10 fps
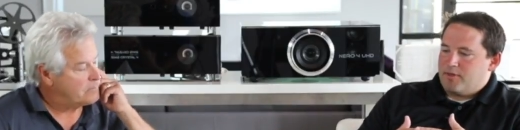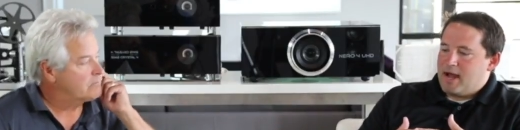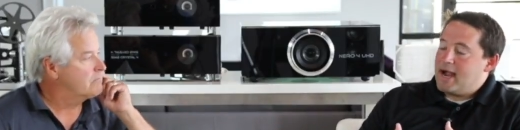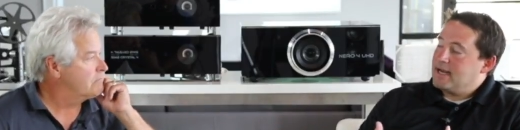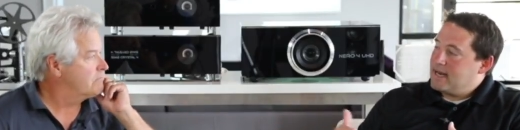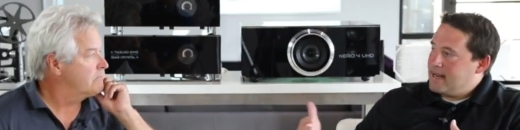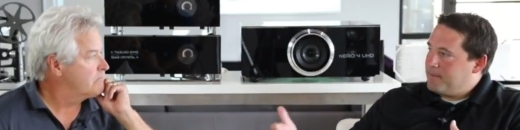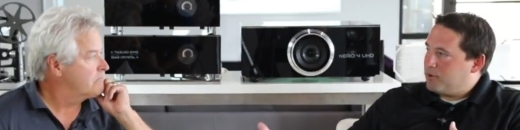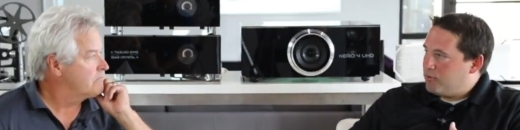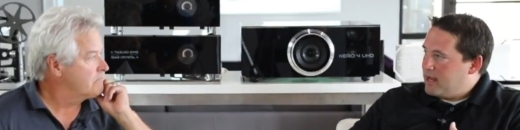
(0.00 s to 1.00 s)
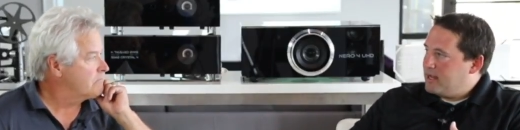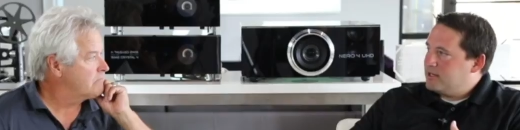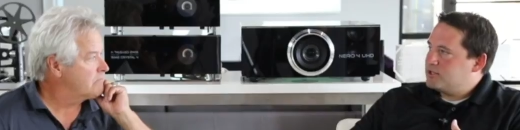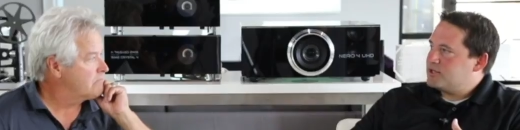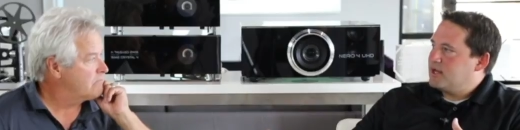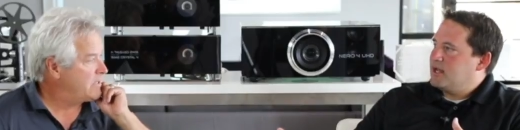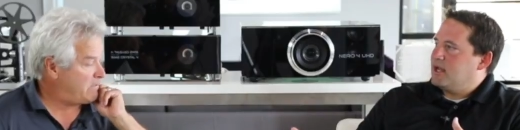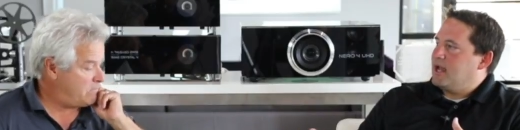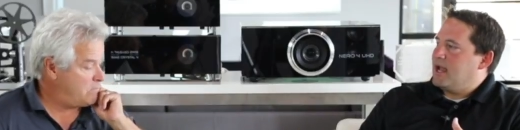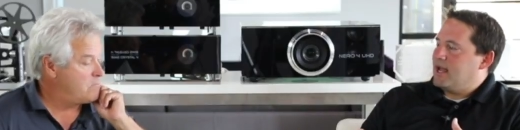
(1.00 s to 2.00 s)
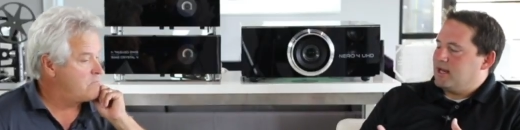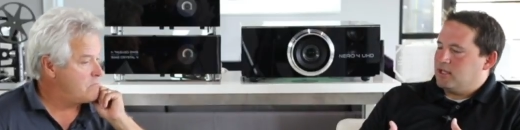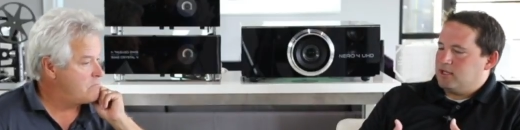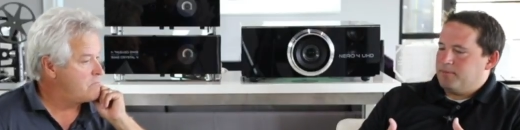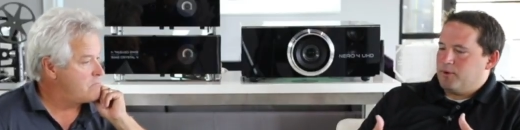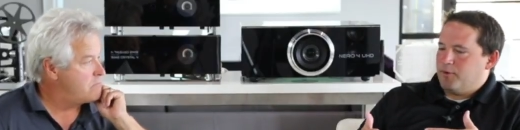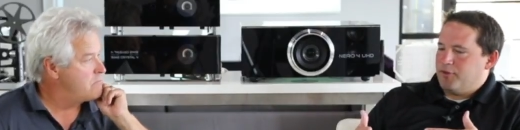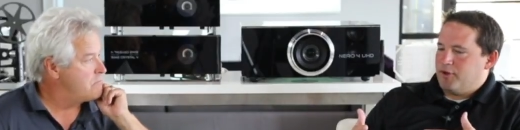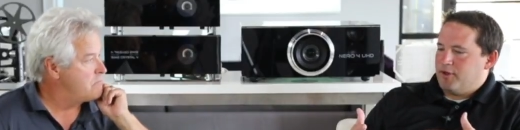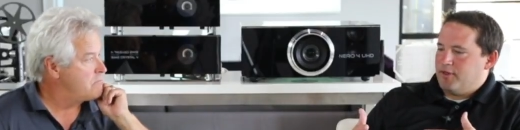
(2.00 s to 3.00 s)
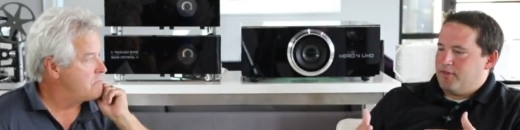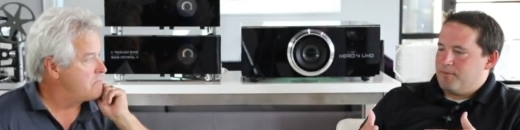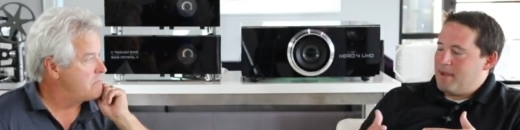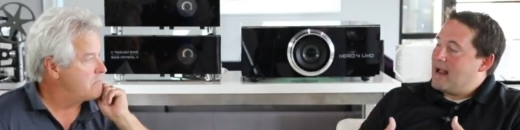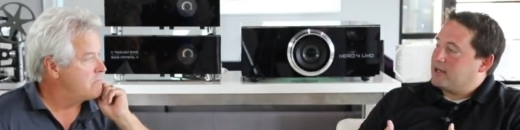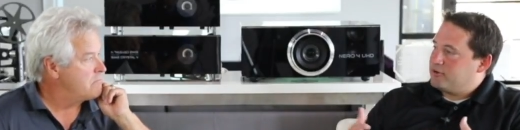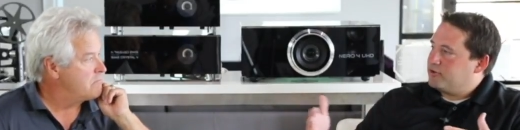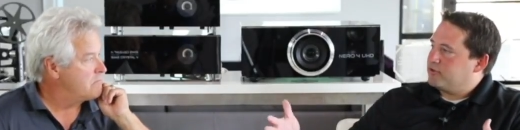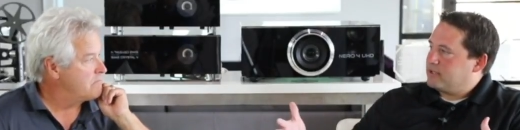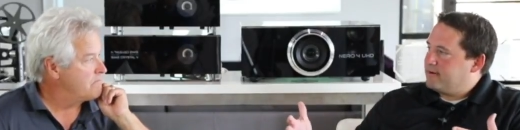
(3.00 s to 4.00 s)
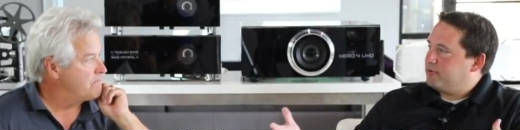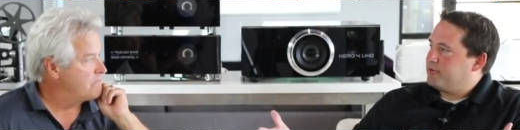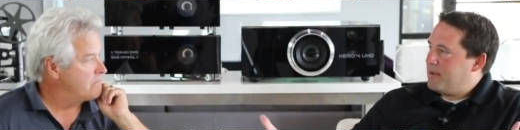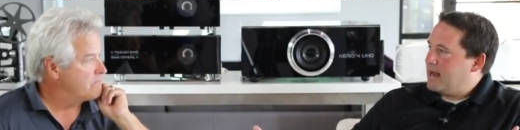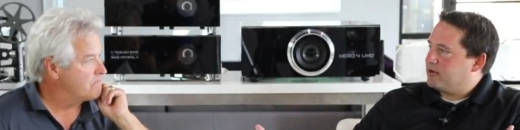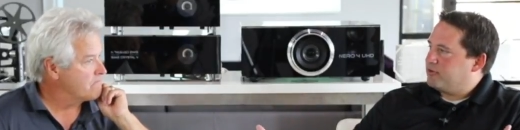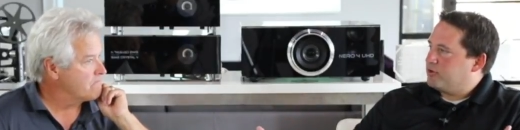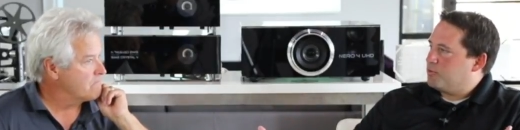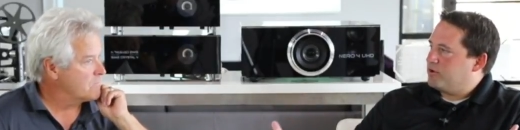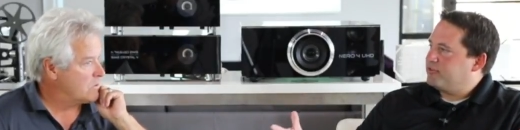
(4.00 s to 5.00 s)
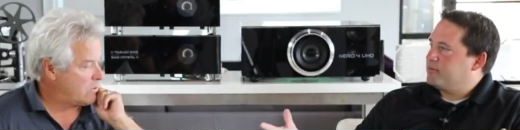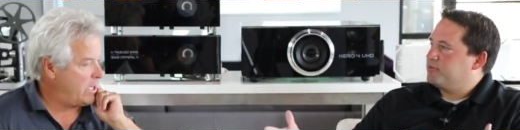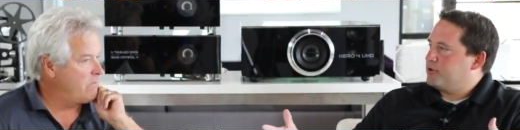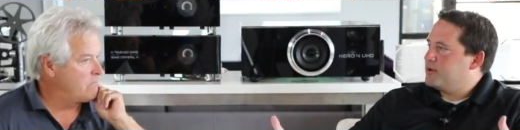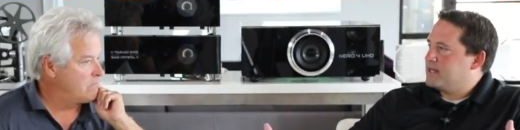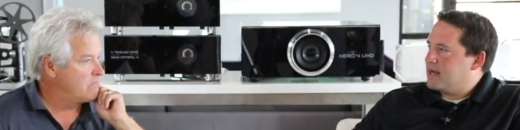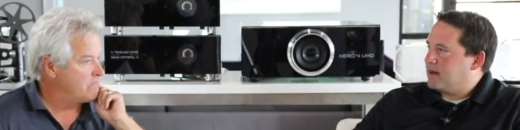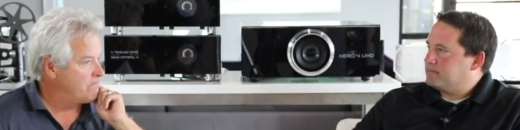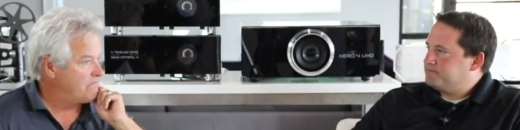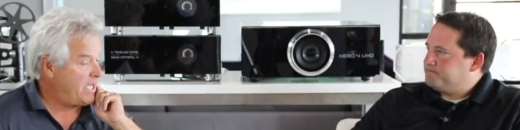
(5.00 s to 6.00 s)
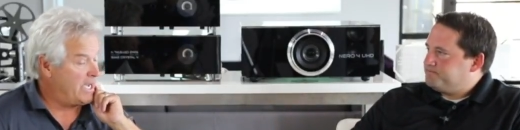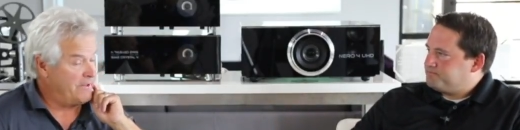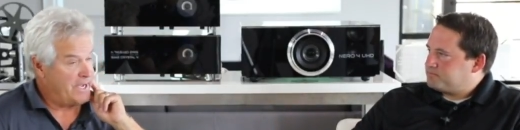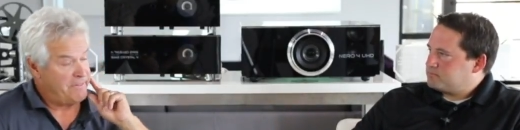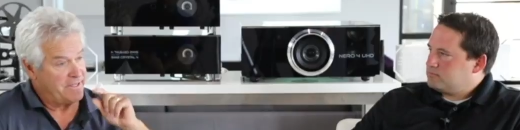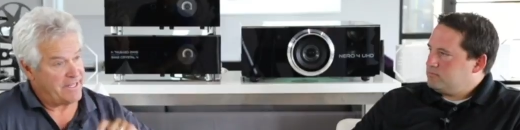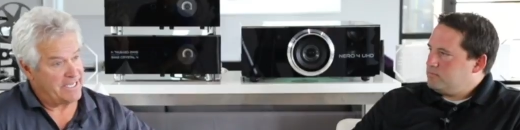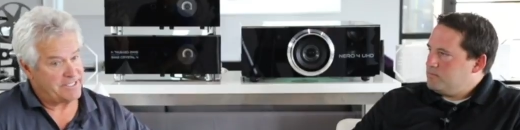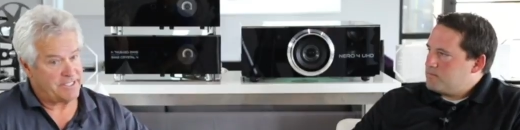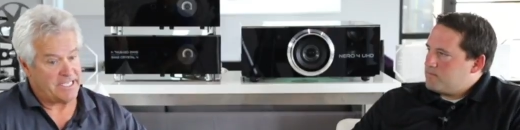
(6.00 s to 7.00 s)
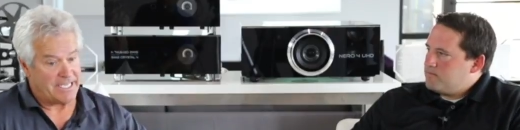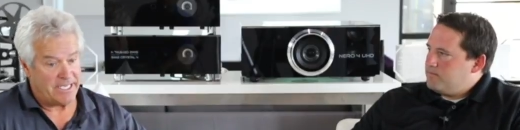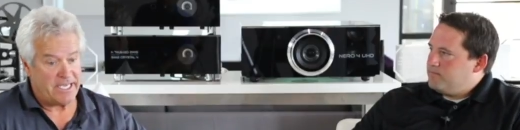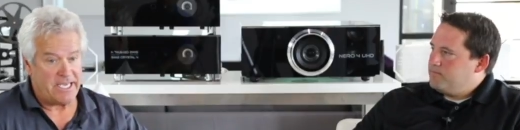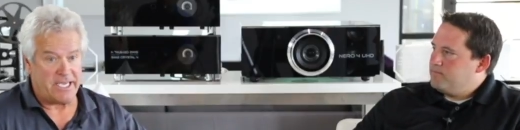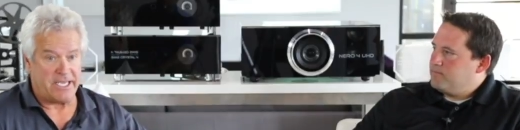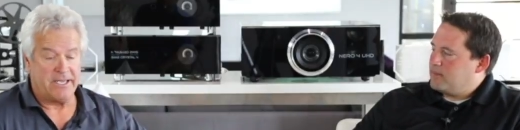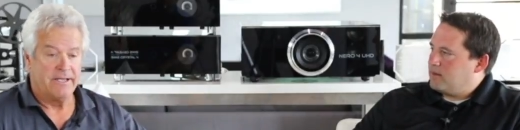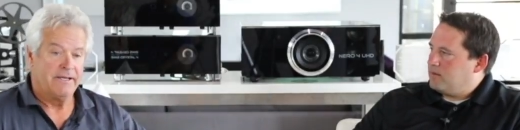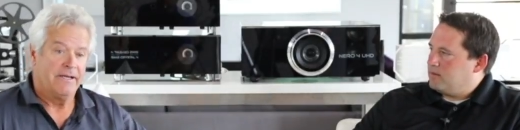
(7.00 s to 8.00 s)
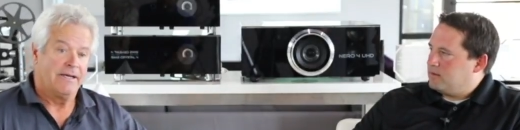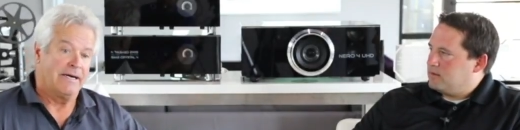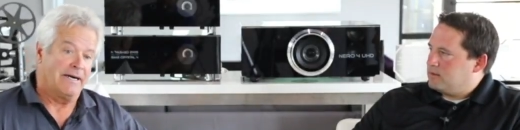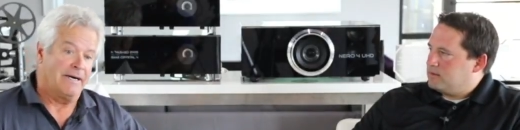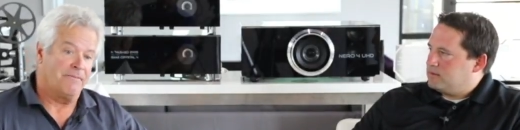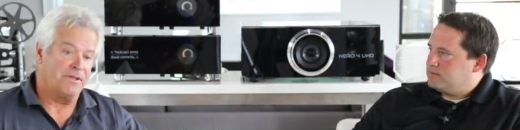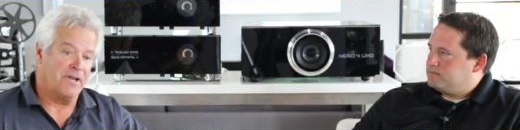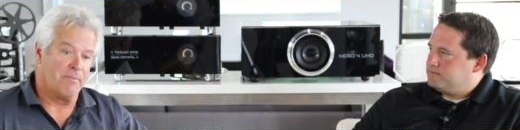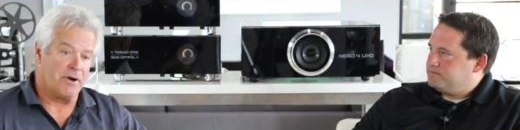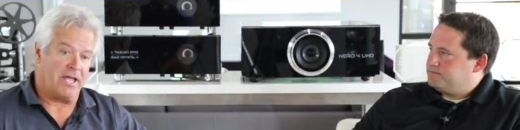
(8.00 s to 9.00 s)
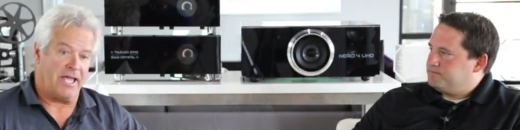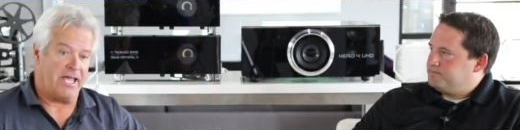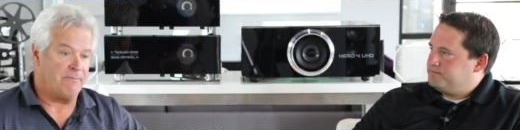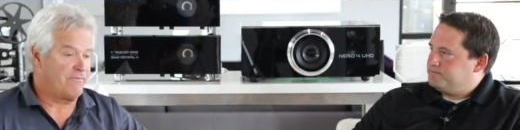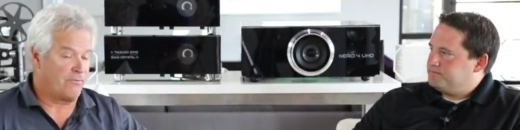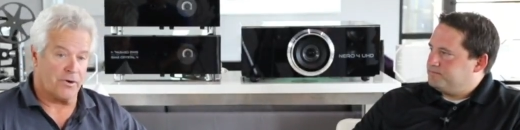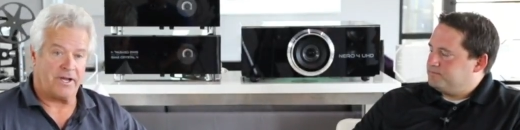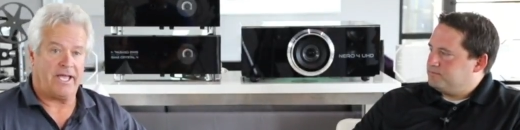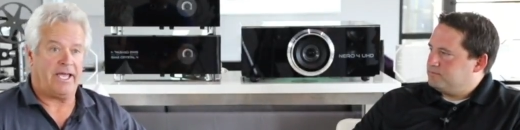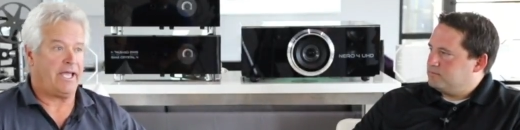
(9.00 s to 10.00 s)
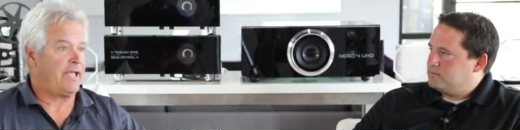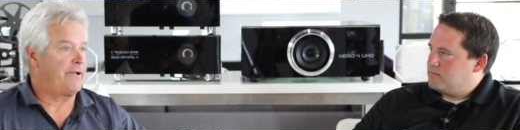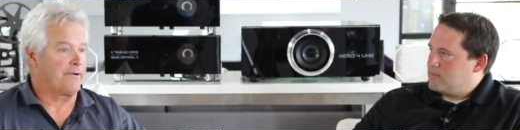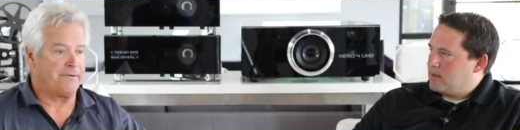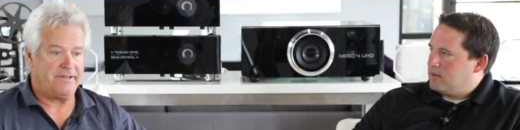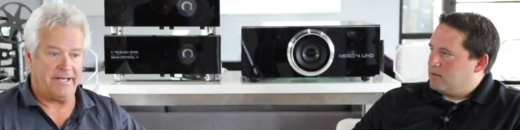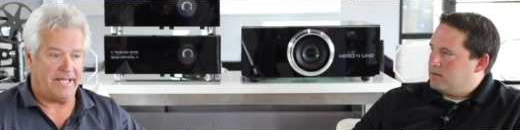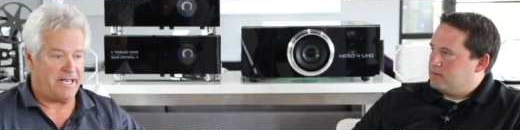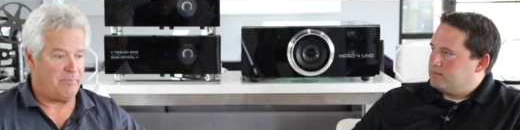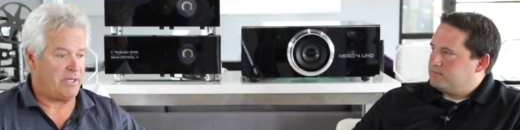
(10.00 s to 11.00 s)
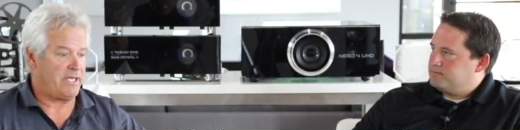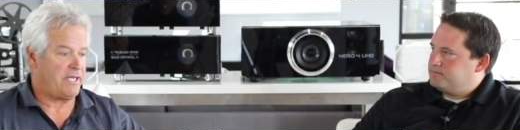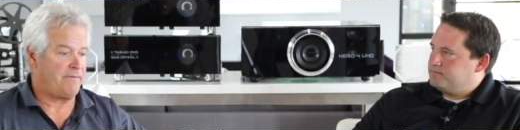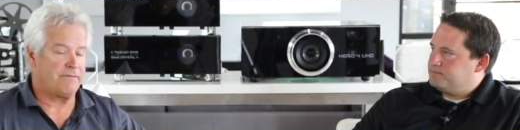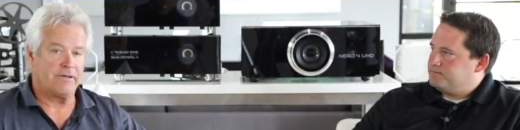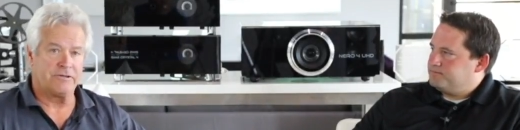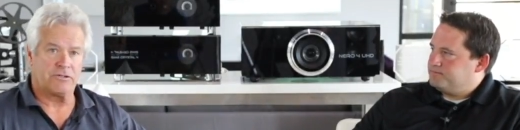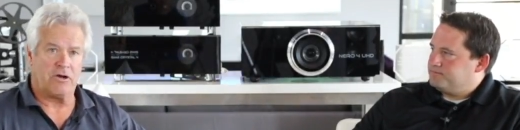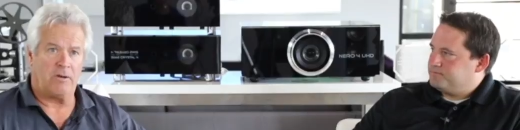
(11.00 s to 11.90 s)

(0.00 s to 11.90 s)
Speaker 1: the high dynamic range yep. and a little bit with the the magnitudes, the levels of magnitude, and what Sim's okay. doing there.
Speaker 2: Yeah, and I think that's the key uh, the number game, 4K or 1080p, those are